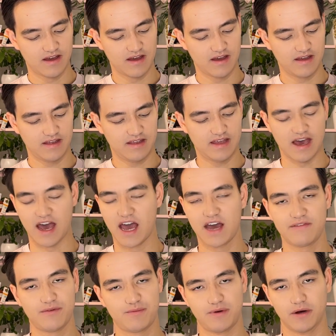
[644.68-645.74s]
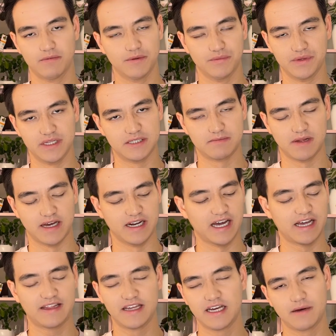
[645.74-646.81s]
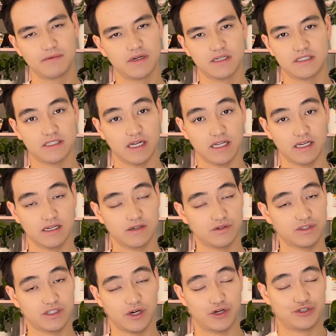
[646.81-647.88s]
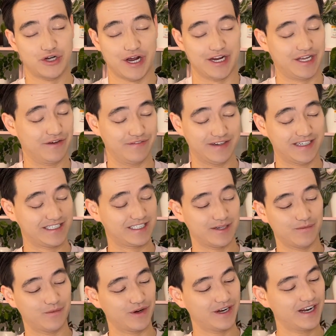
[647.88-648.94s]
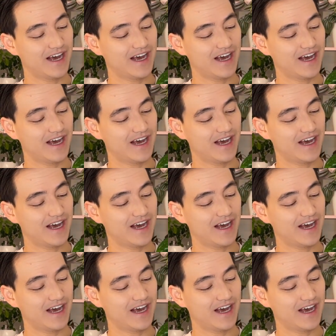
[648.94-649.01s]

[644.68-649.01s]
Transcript: Yeah, I have a problem with this plant. I think I'm gonna sell it or try and give it to someone.